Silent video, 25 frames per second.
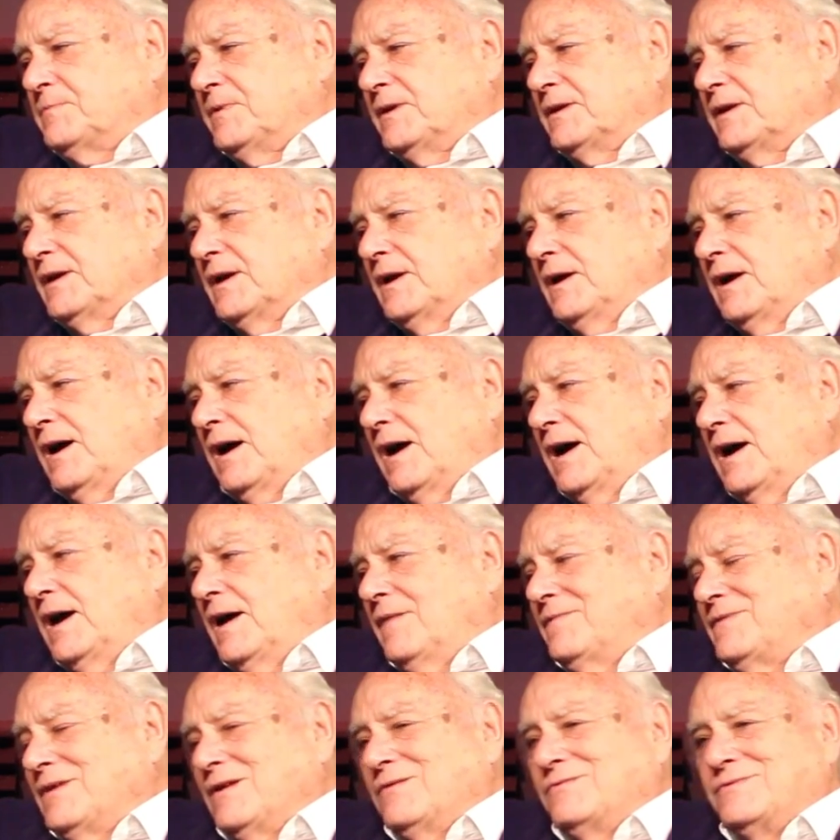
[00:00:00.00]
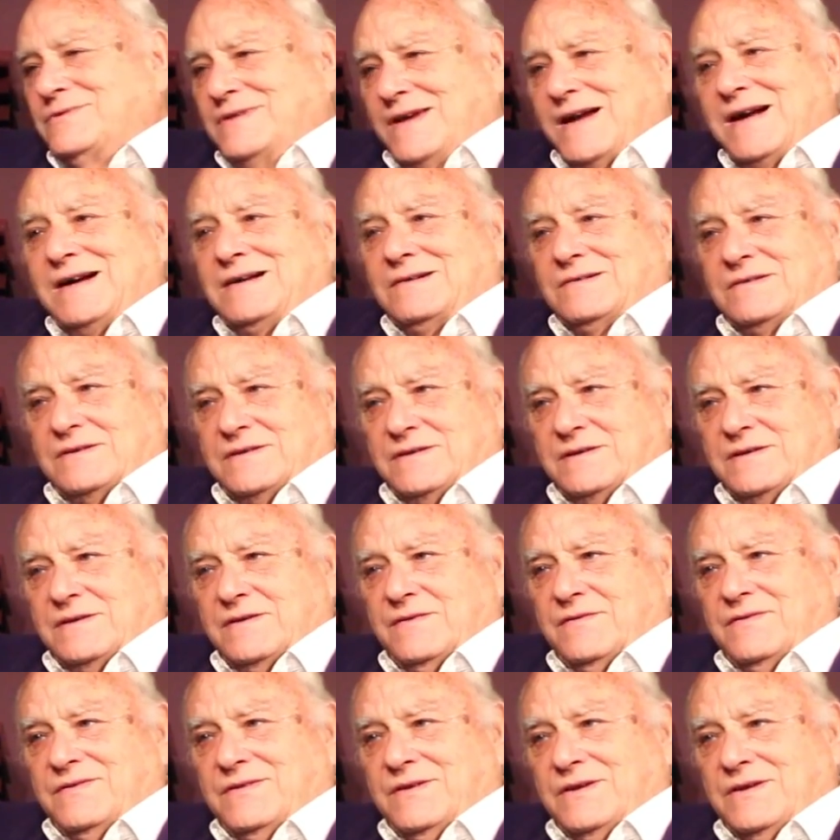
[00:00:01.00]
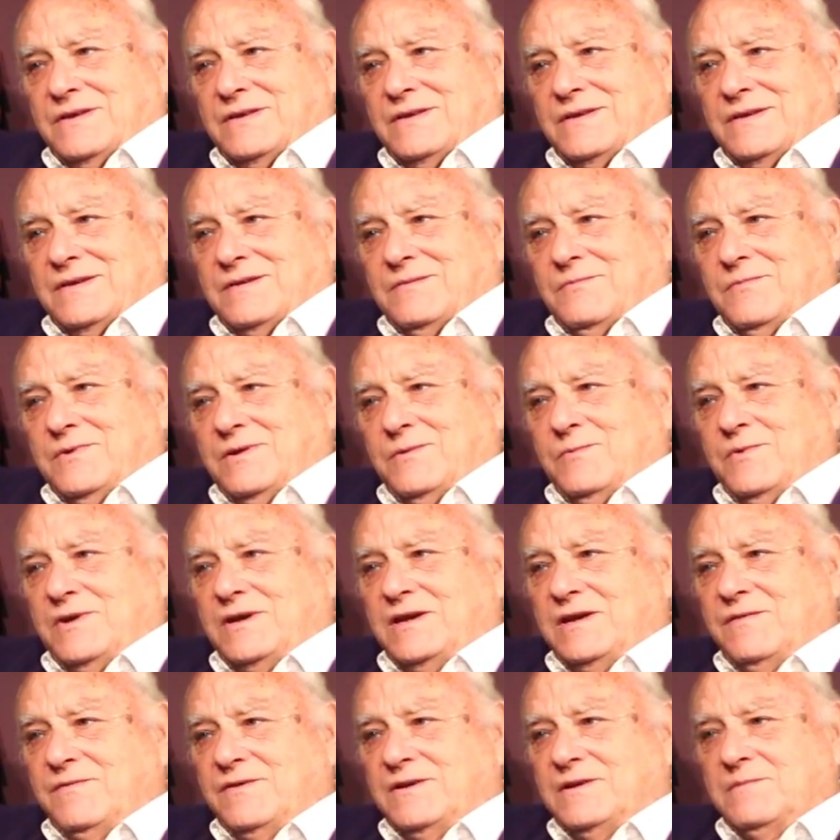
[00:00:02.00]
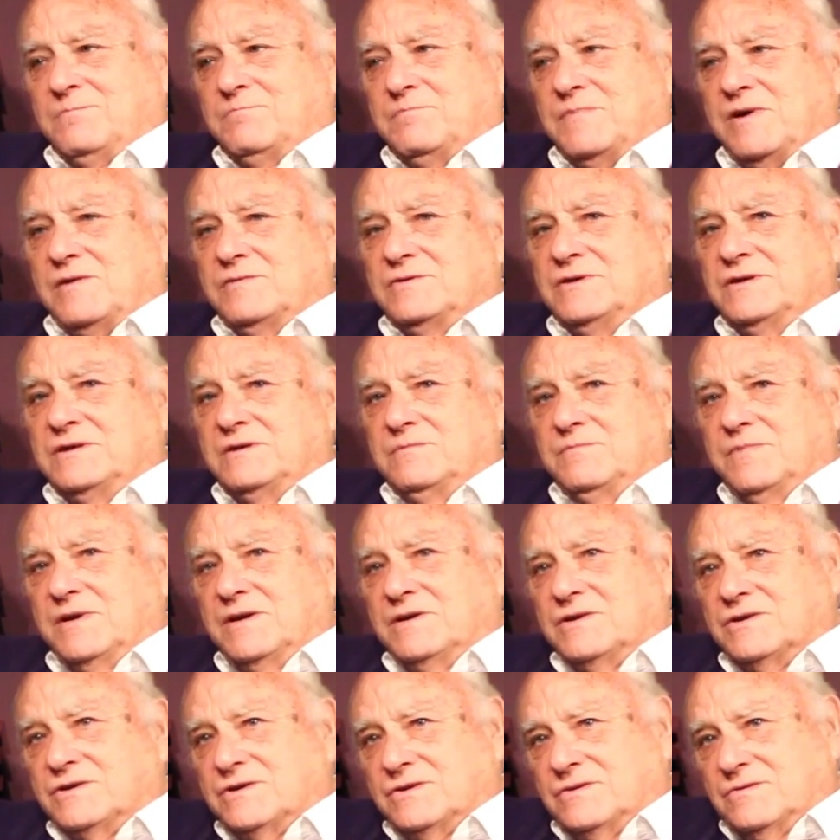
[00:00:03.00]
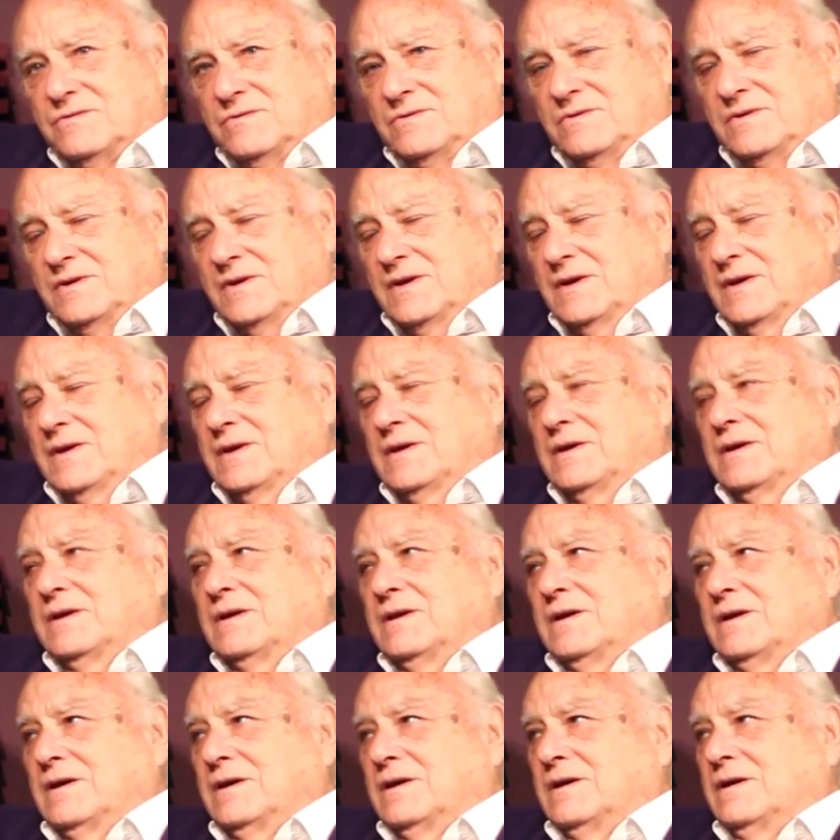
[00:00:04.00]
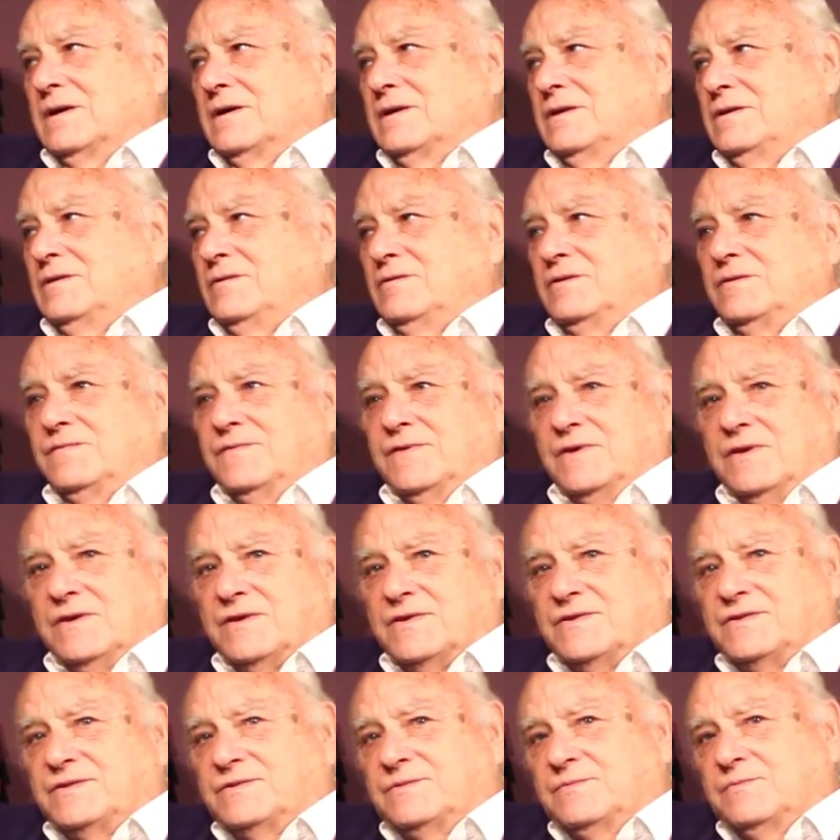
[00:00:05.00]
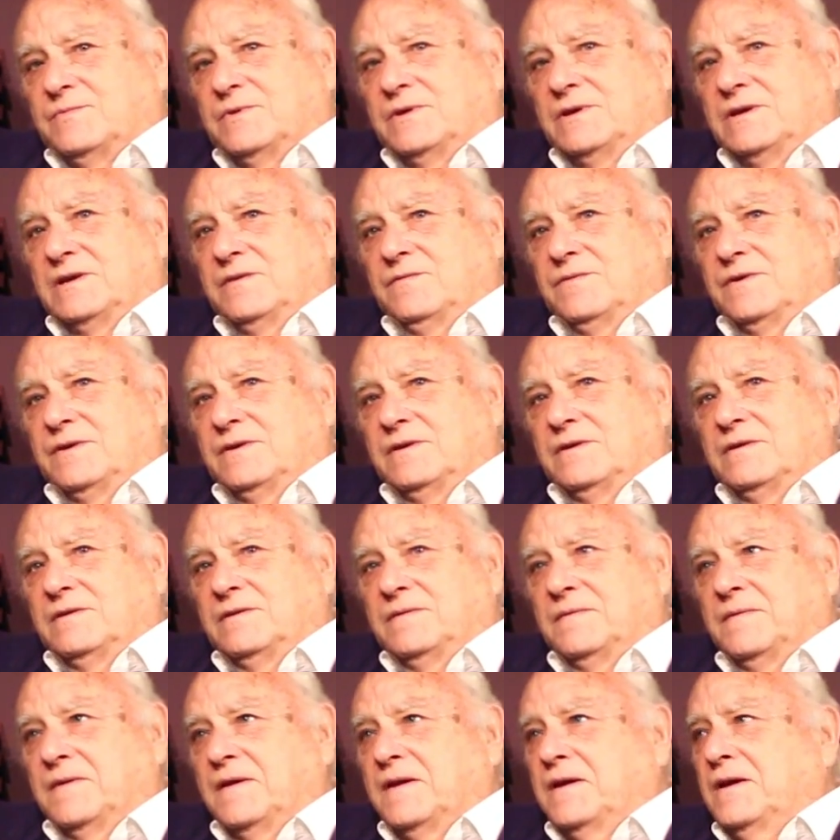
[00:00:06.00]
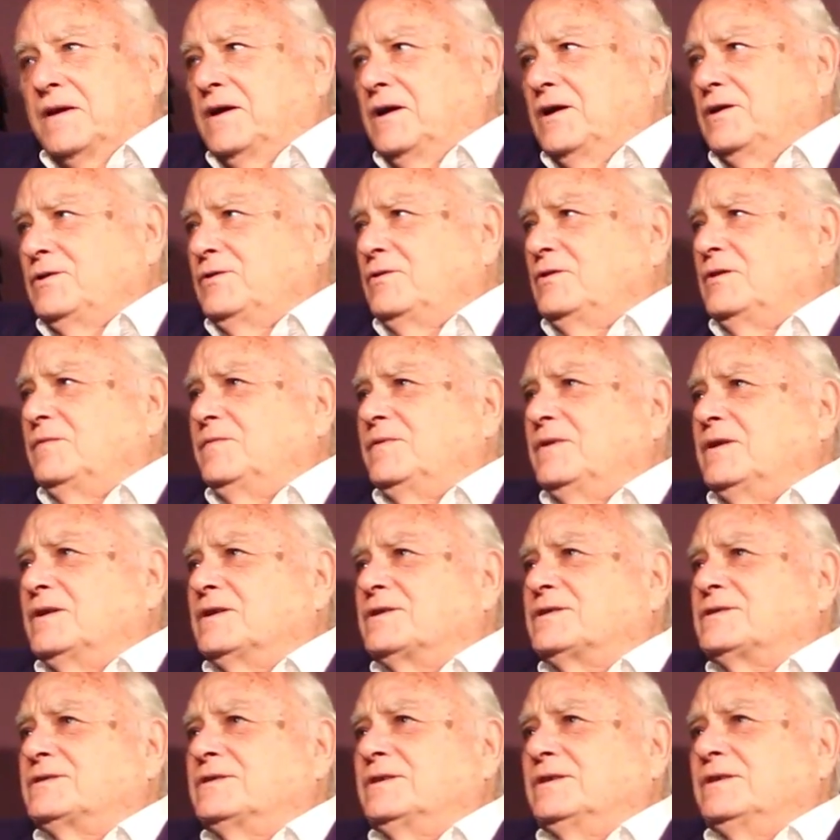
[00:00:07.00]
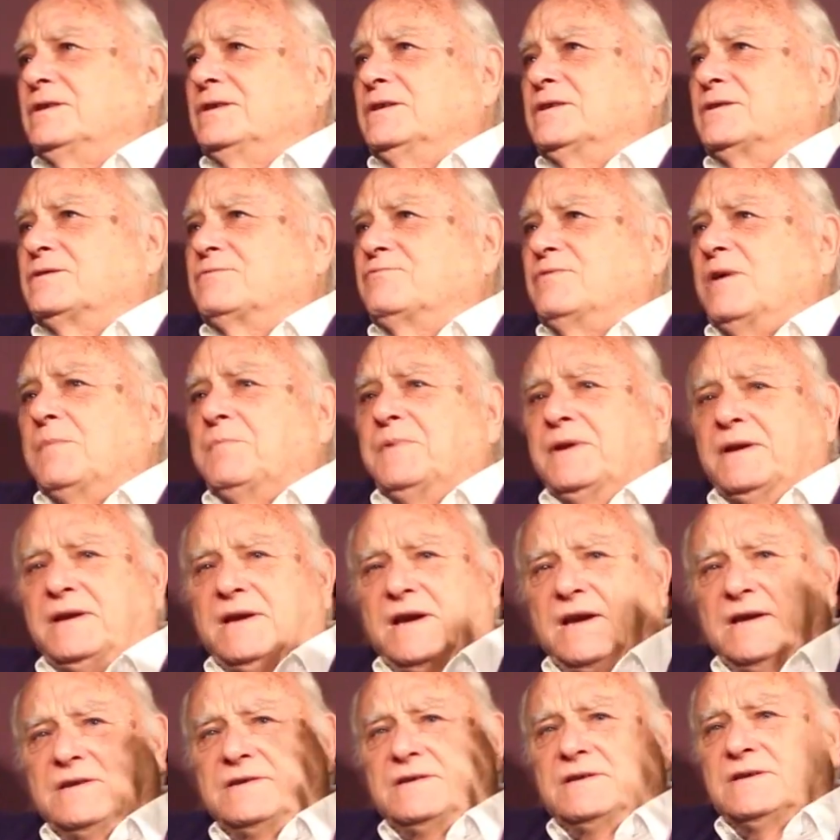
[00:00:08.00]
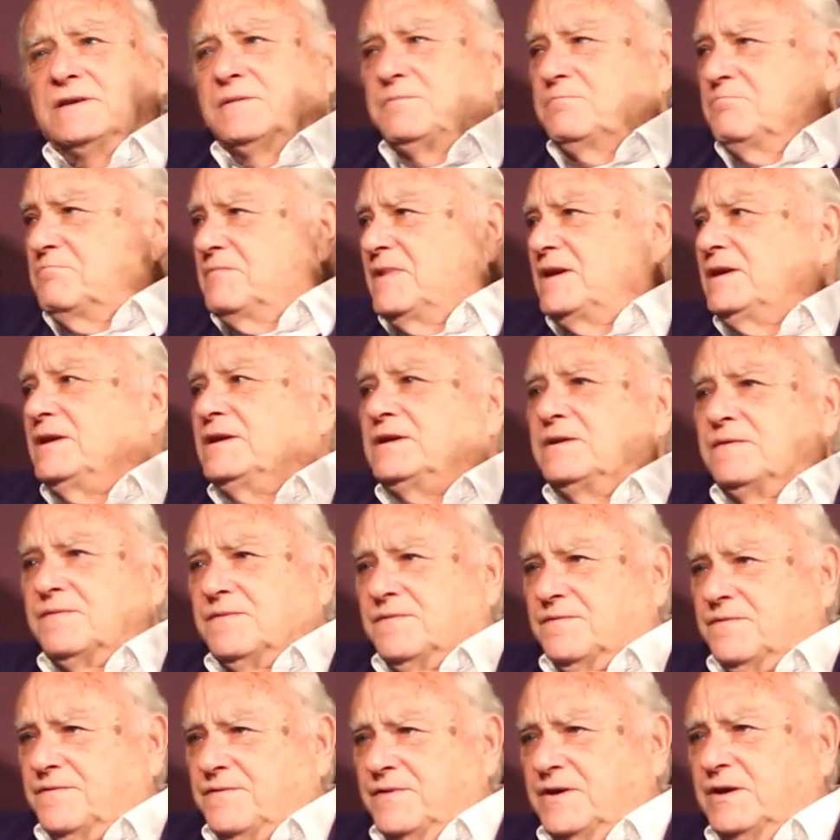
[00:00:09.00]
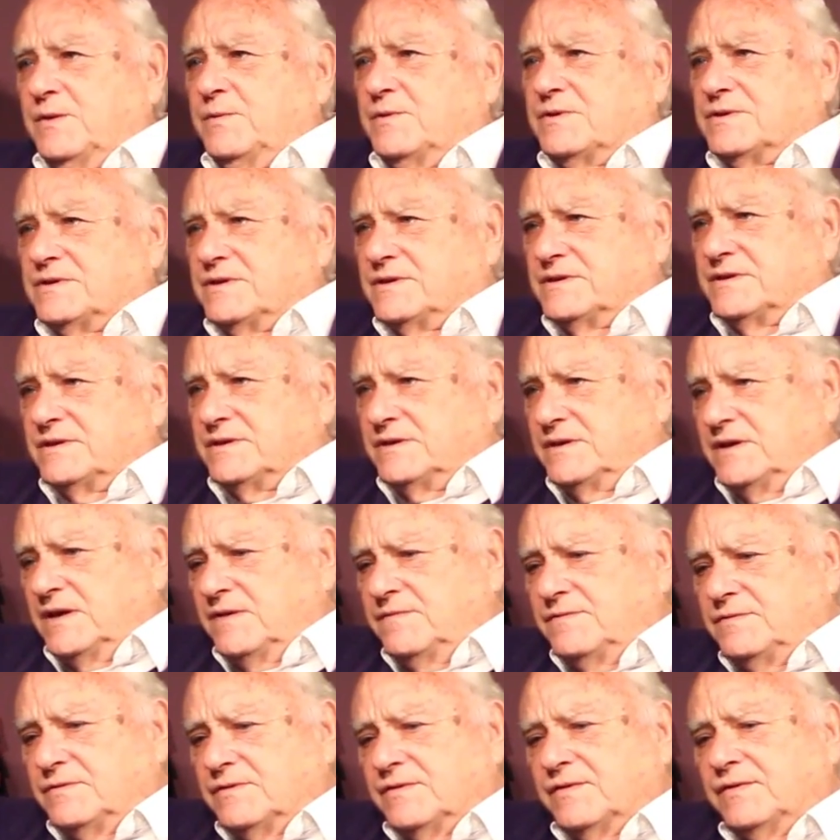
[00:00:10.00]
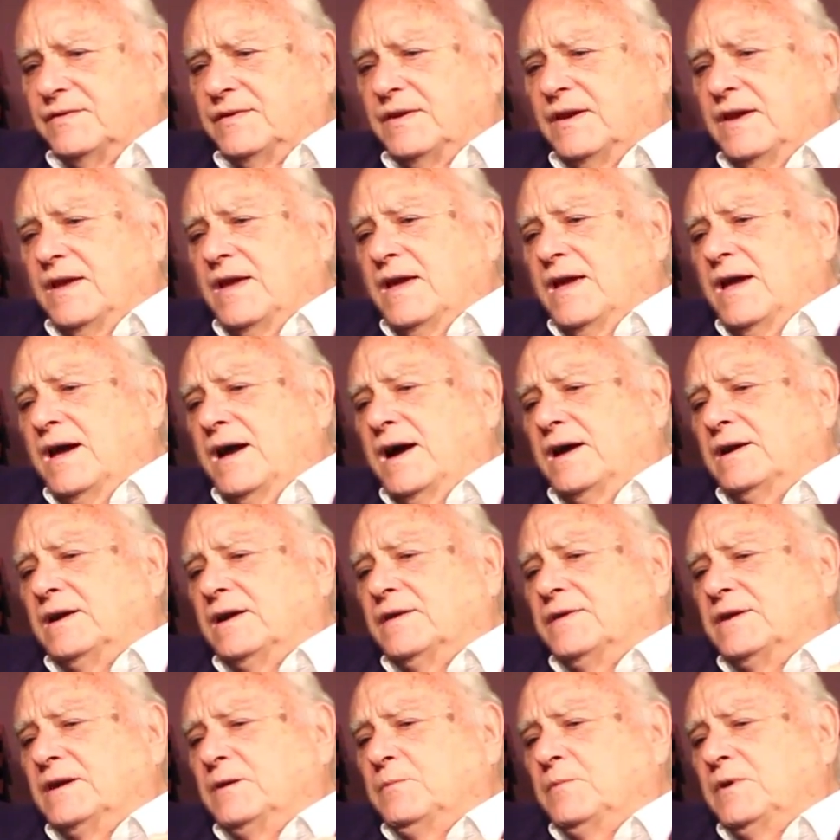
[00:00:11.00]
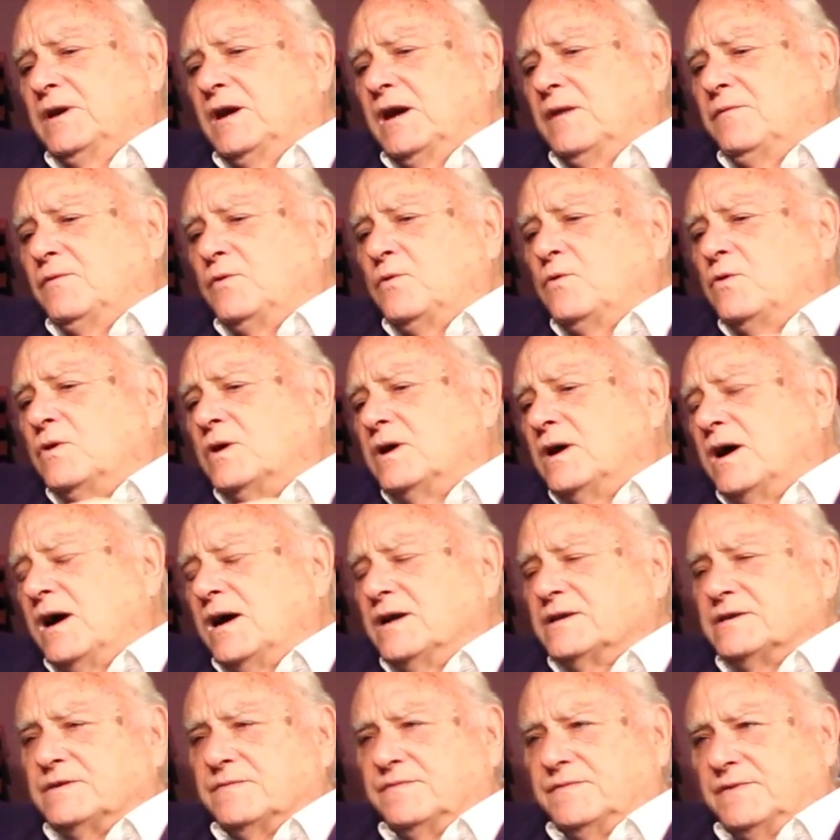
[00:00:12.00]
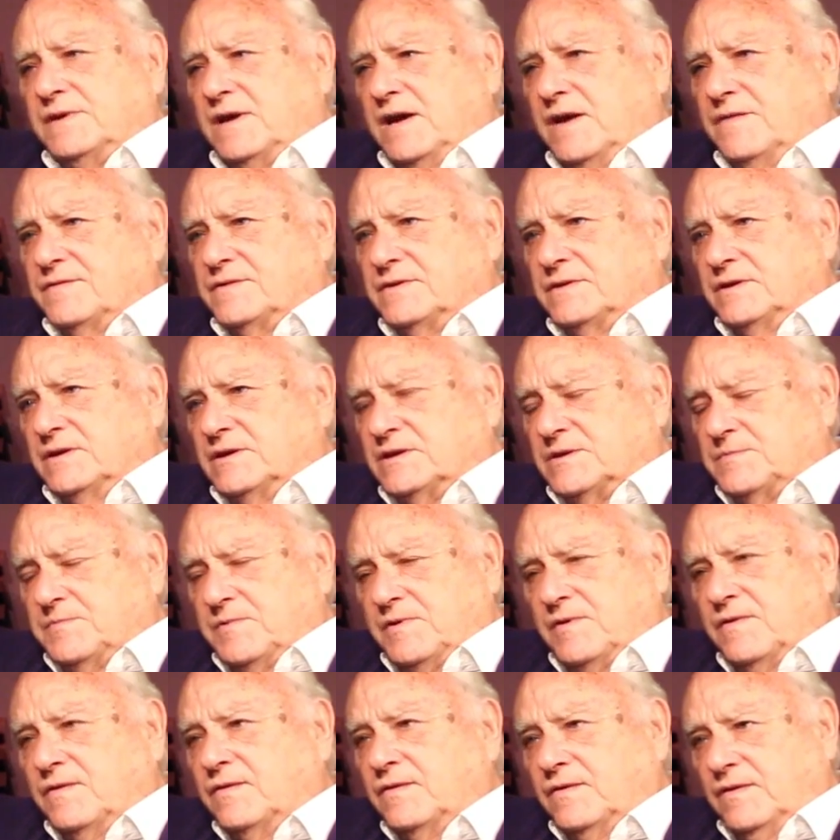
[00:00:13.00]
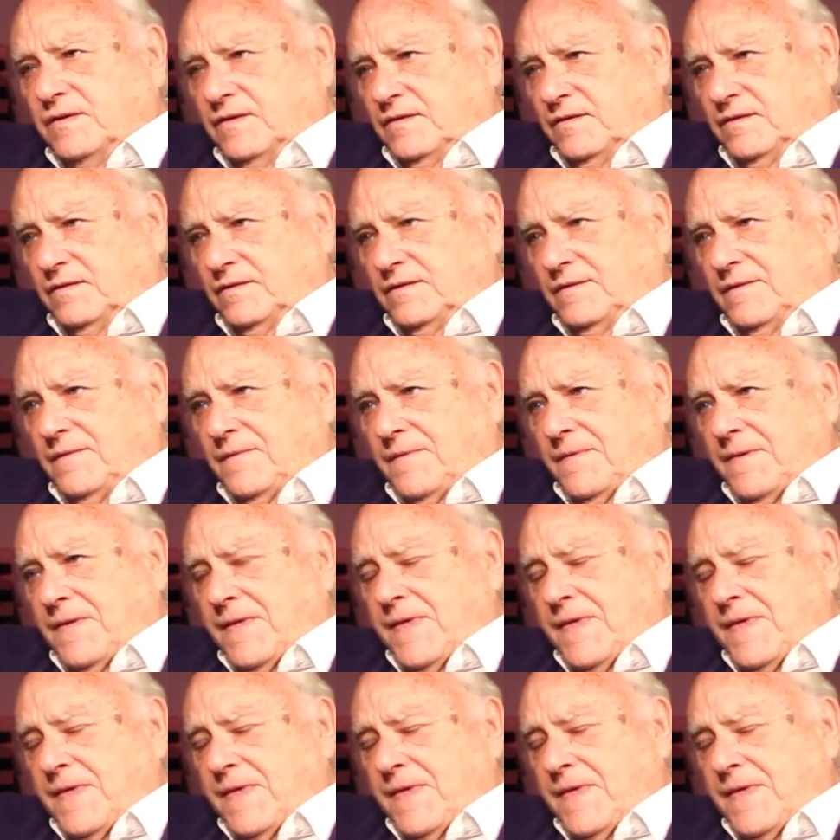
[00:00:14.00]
But I have no doubt that we live in a multidimensional universe. We live in a universe that is replicated in many different frequencies and levels, and I think we have all kinds of lives and experiences.